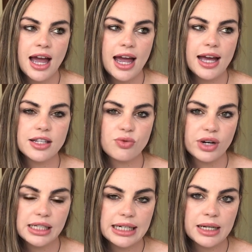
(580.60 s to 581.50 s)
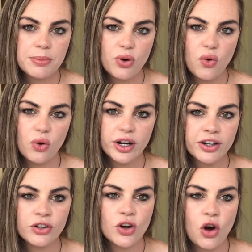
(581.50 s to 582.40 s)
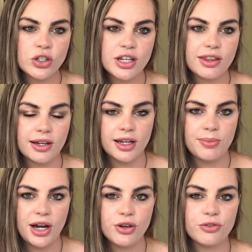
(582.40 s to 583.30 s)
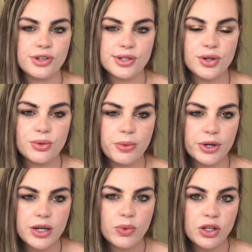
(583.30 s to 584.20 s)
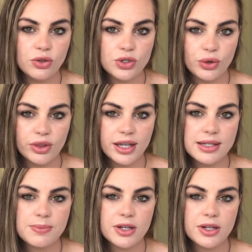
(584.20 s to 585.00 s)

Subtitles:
It's really important not to think about your physical body when you do this,